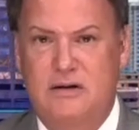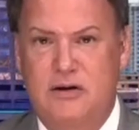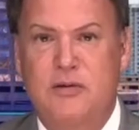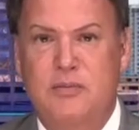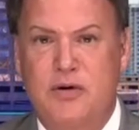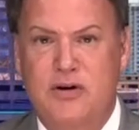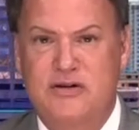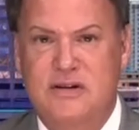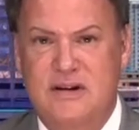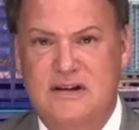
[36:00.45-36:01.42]
You're the
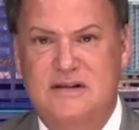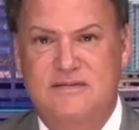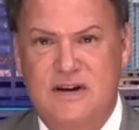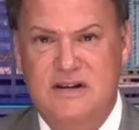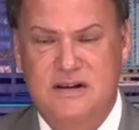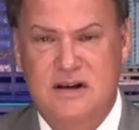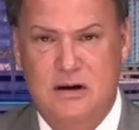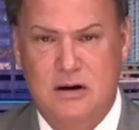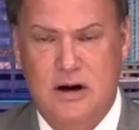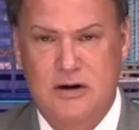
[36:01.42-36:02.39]
person that's investing in
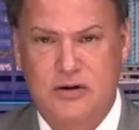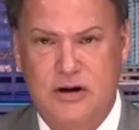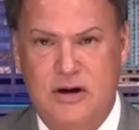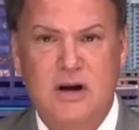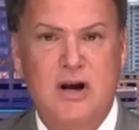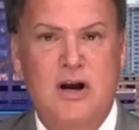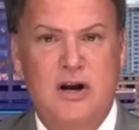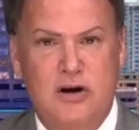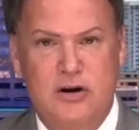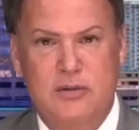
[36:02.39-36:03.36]
our country.
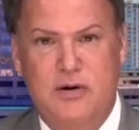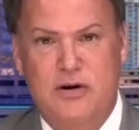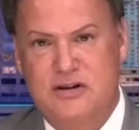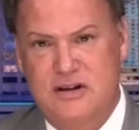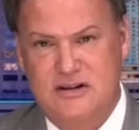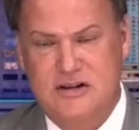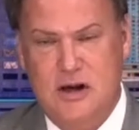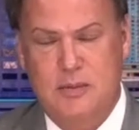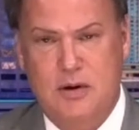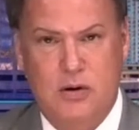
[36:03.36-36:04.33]
You're the person that's
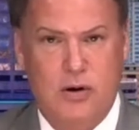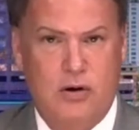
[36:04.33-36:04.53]
helping grow